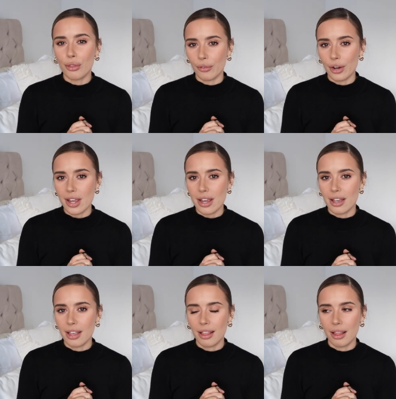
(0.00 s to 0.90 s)

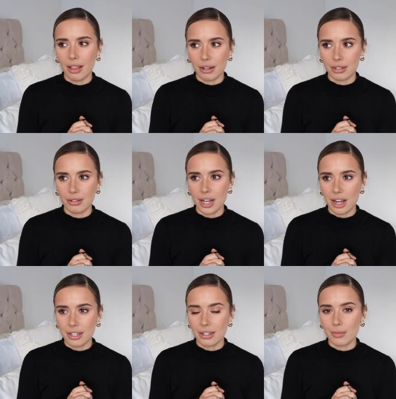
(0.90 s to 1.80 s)
three luxury
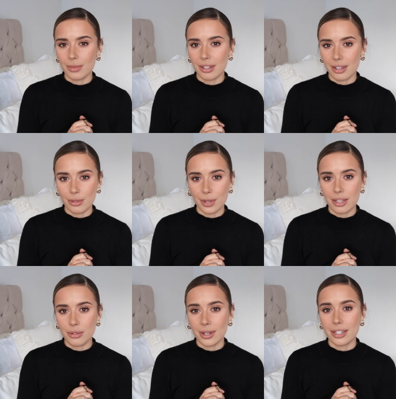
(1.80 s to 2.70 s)
items in
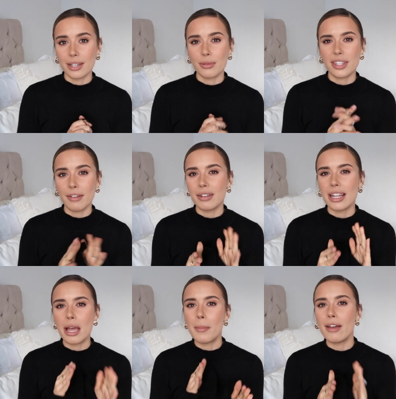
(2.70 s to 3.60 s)
2020. It was
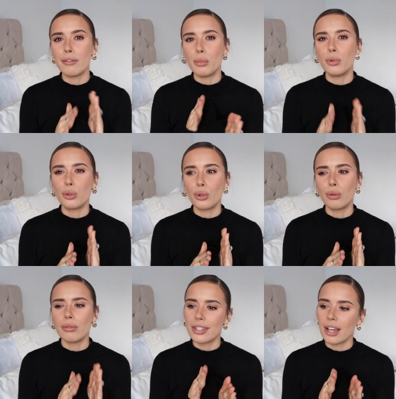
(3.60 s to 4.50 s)
definitely a bit of a
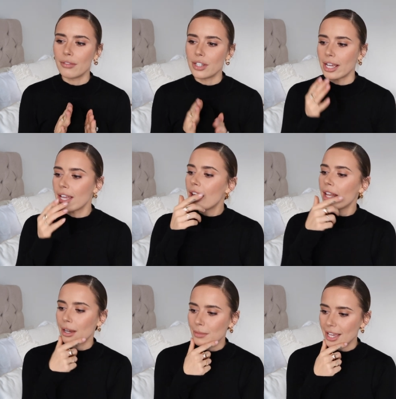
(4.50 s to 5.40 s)
more reserved year.
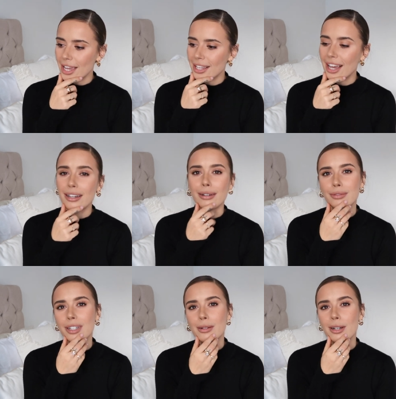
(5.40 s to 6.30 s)
Now I'm saying that and now
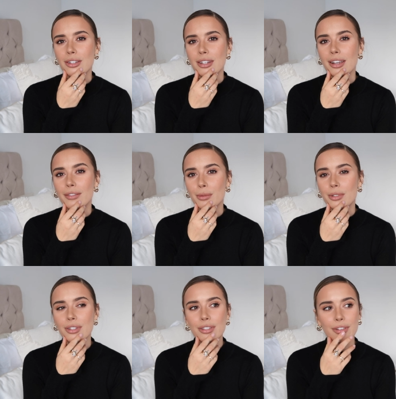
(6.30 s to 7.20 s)
I'm really questioning if it
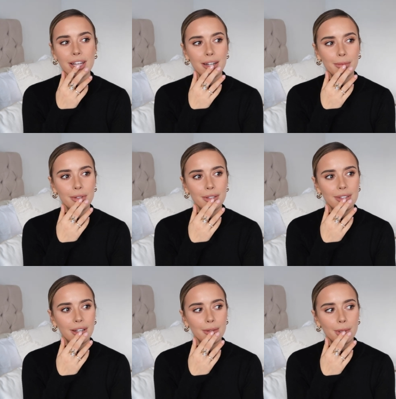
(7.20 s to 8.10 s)
was just three and I'm
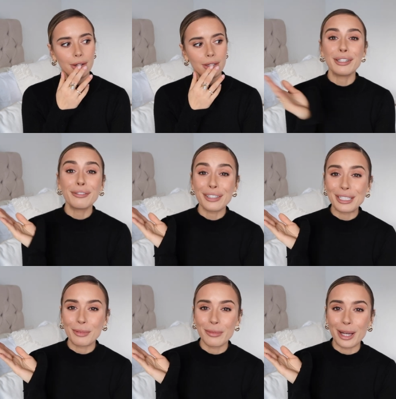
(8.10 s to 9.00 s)
slightly worried. Feel
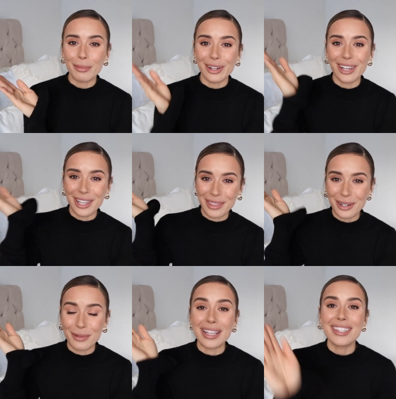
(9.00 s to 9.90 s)
free to pull me up on it in
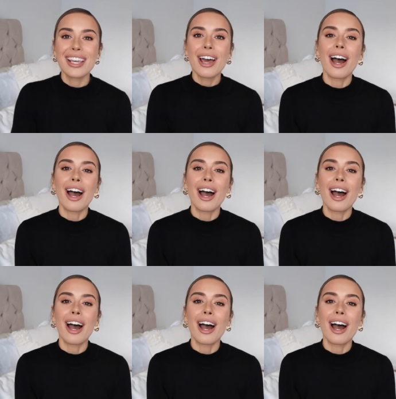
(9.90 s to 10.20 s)
the comments.